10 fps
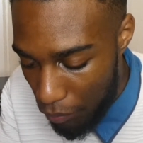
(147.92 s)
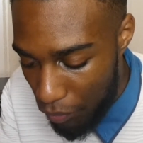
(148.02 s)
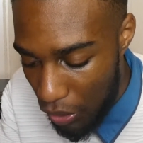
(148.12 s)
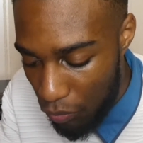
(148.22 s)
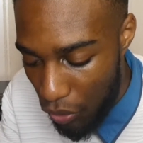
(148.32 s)

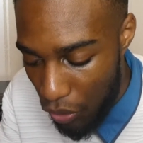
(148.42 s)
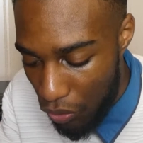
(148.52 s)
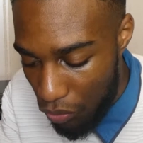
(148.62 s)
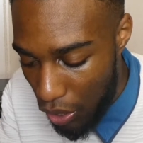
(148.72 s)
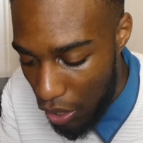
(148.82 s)
verse
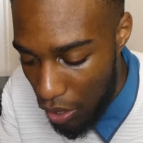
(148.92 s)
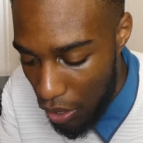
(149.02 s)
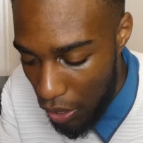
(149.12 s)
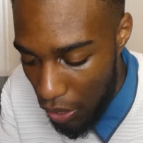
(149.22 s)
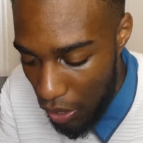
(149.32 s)
43.
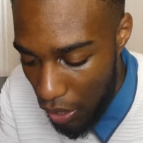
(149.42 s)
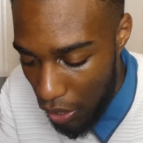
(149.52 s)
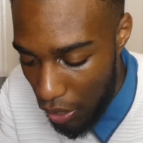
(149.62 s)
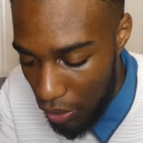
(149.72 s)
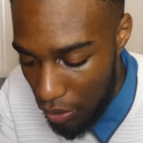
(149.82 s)

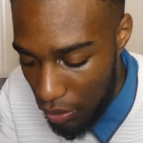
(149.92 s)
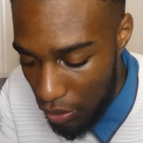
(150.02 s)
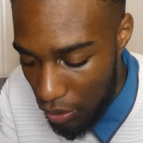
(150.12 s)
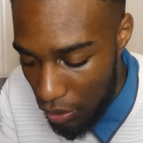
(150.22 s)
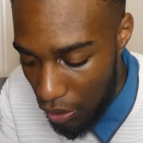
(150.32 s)
And
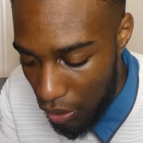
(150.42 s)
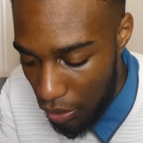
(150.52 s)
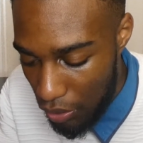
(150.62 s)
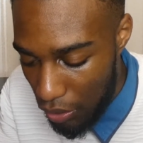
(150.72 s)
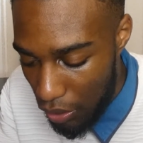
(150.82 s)

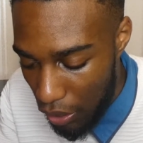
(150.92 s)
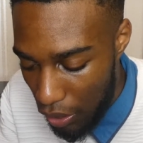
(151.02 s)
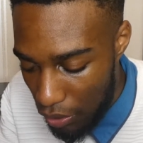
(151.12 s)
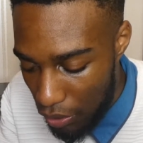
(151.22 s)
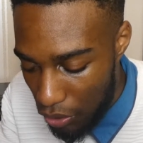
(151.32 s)

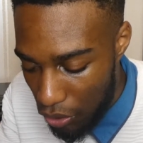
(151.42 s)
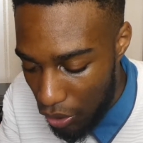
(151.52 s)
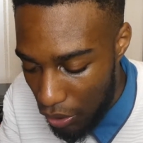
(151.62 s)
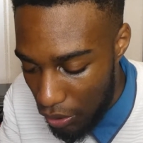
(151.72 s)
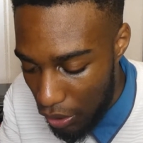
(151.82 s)
to
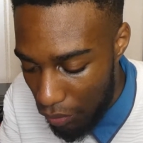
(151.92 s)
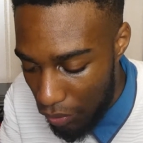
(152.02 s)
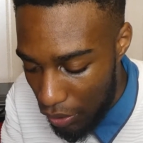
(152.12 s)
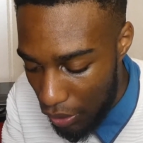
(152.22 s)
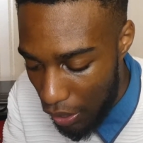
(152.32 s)
his
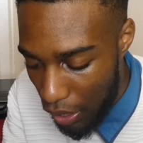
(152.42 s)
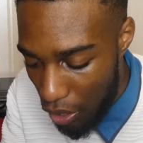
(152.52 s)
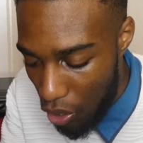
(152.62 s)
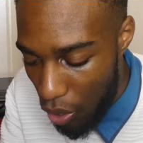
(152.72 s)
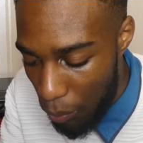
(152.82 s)
servant
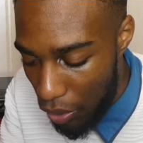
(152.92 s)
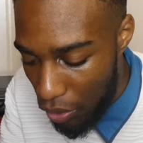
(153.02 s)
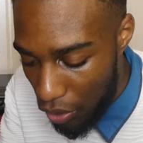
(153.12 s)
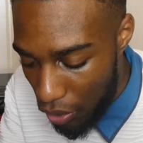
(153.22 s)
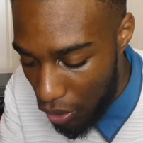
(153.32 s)
again, "Go up
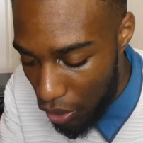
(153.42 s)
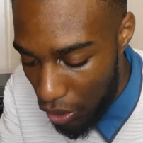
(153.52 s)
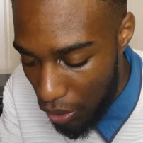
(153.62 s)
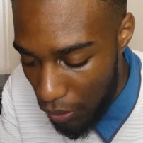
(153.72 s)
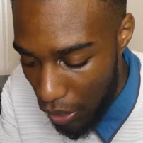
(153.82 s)
and look."
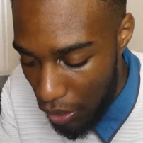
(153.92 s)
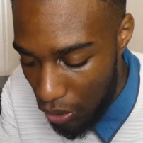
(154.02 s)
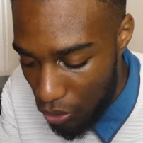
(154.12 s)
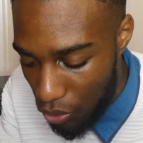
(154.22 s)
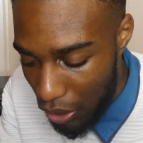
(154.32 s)
And
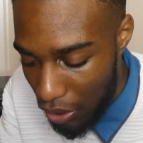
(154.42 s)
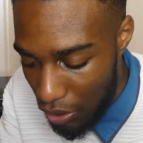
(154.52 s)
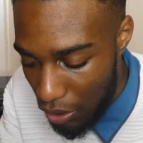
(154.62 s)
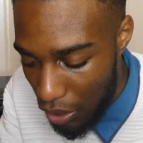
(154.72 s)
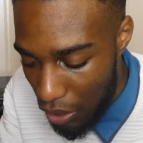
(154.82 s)
he saw a
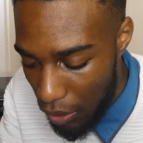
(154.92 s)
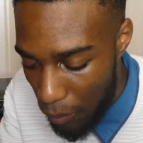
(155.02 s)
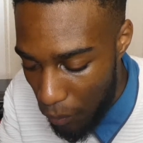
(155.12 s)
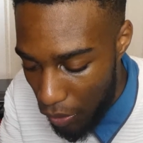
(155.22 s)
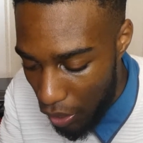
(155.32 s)
sea,
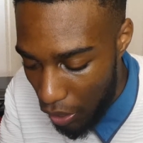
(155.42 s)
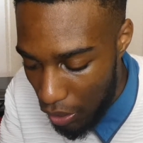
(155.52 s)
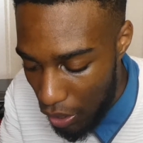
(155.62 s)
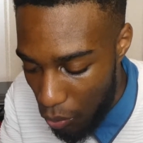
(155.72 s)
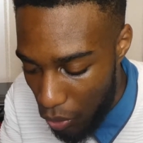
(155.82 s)

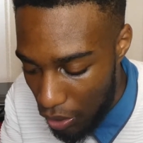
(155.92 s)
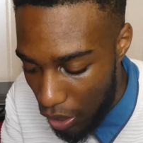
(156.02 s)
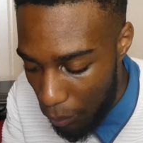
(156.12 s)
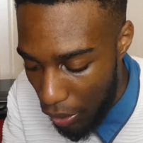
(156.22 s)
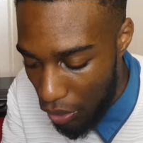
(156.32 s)
and he
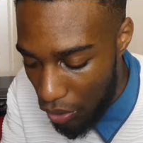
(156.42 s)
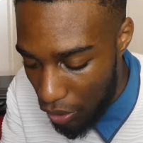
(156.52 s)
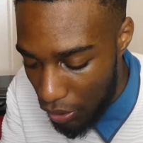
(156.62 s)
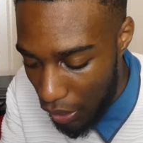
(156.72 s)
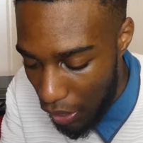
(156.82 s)
went up and
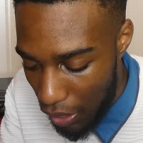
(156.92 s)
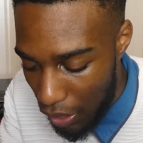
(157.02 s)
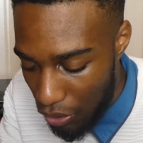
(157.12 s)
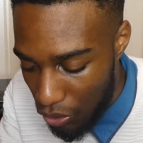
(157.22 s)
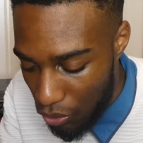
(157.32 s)
looked again
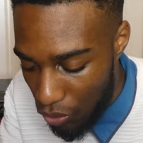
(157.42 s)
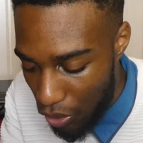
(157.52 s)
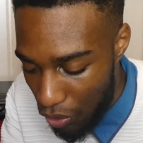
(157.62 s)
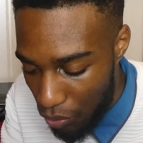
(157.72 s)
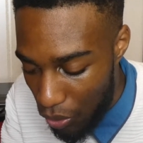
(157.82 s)
and saw
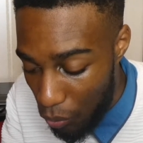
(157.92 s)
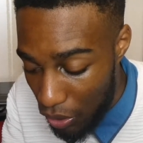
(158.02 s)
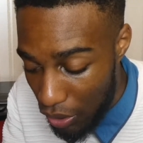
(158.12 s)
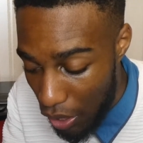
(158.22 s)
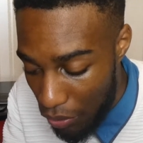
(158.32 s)
there
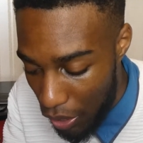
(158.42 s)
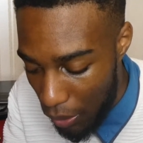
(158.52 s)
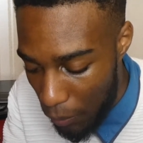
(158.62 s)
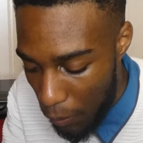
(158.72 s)
was nothing.